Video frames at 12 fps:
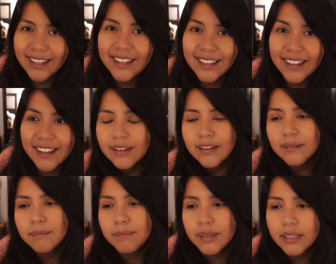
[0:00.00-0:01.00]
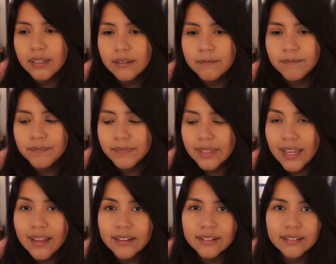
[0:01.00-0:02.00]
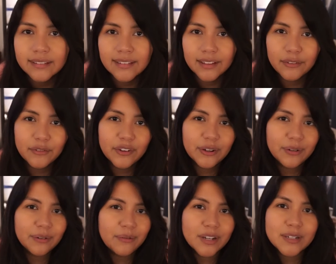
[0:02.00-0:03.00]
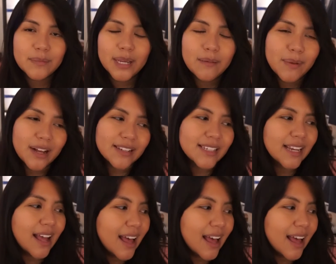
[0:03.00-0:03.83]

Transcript: but yeah, thanks for watching my unboxing.